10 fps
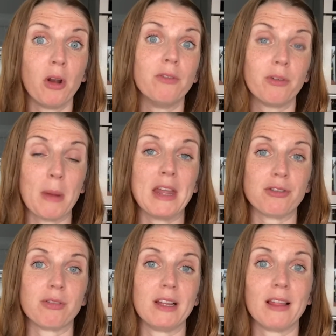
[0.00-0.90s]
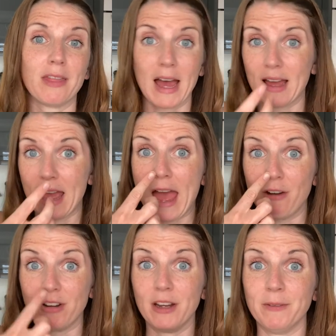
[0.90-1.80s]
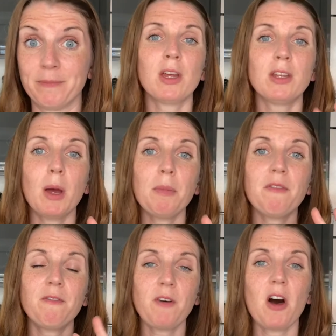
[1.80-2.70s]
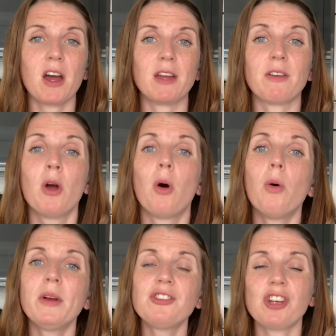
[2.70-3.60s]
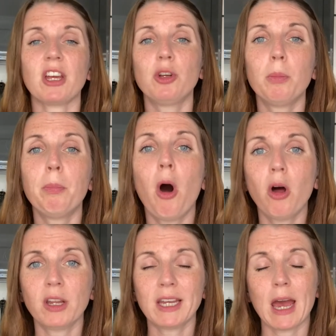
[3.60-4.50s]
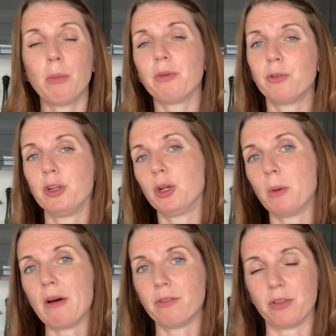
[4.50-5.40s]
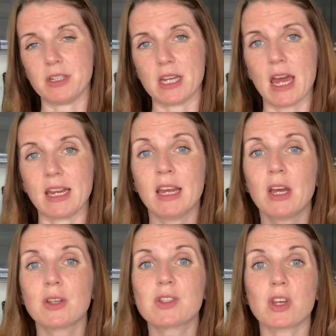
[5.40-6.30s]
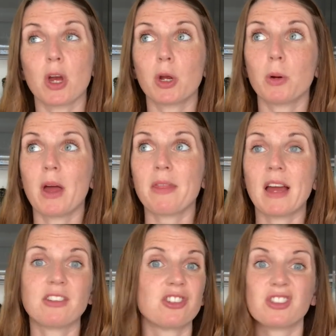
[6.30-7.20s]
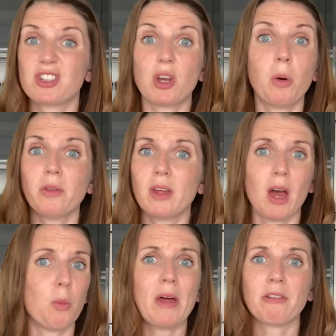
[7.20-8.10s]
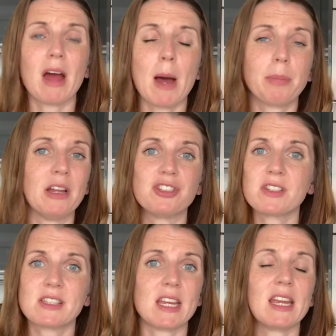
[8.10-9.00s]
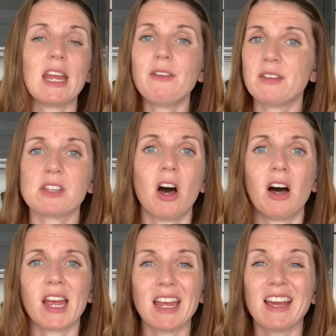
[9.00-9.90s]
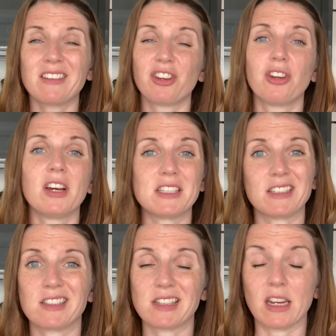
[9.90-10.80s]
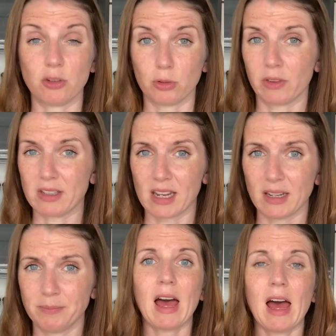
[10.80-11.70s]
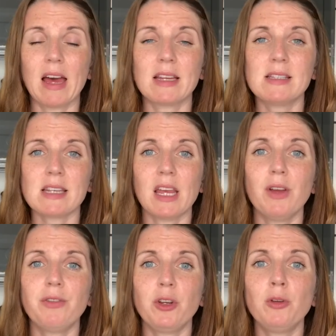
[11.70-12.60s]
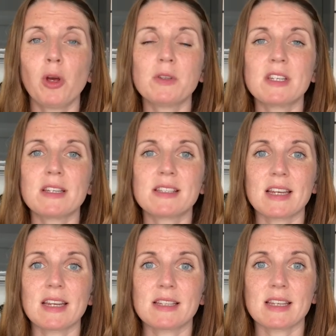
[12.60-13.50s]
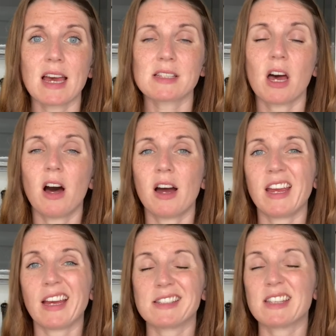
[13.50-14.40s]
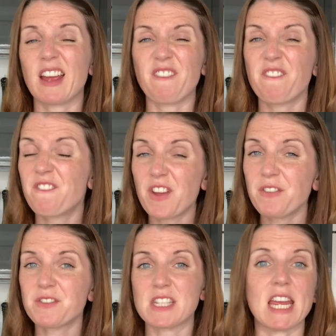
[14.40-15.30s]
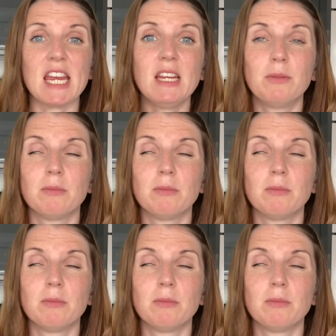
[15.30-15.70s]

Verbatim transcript: from entering that area. Number 5, always check your pollen count before you go out for the day. So that just go on a weather app and just see if it's high. It's a good idea to stay indoors that day. And if you notice it's as high as say 50,